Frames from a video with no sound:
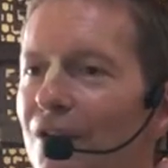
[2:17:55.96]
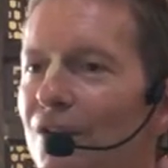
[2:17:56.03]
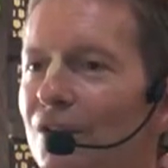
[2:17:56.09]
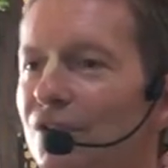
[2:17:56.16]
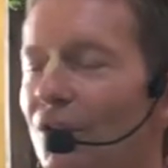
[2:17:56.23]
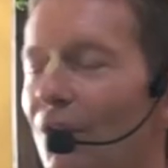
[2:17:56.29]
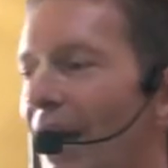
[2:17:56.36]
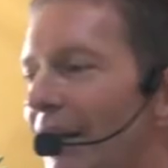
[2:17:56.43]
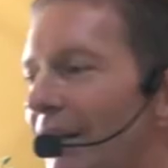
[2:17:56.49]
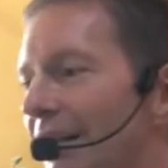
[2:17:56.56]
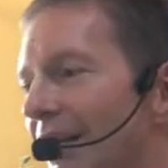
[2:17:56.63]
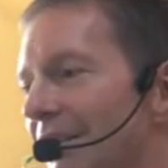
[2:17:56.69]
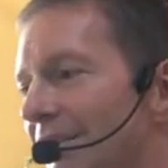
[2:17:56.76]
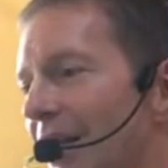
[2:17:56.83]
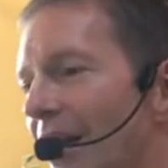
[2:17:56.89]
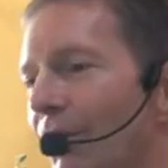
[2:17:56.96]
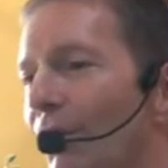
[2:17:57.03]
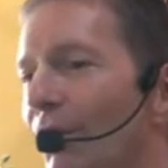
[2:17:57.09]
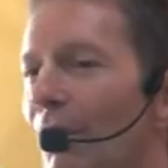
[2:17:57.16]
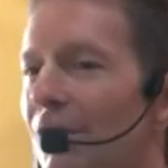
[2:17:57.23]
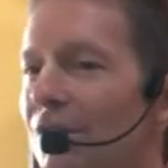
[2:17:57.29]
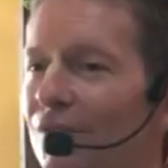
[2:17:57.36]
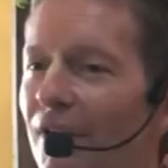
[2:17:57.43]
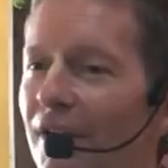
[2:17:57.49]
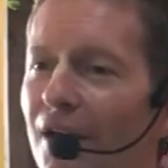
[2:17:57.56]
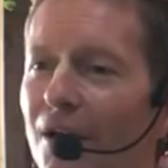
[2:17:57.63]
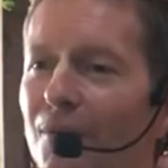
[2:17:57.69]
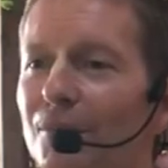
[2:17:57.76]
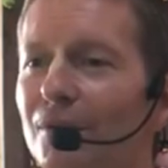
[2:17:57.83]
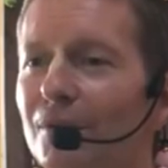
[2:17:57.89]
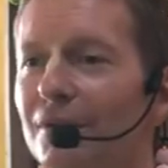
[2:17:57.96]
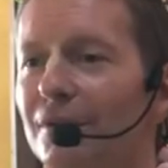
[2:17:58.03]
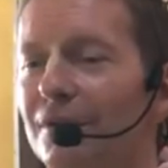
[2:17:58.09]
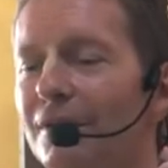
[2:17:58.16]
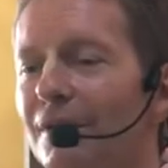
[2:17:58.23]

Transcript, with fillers: So Haridas Thakur was very humble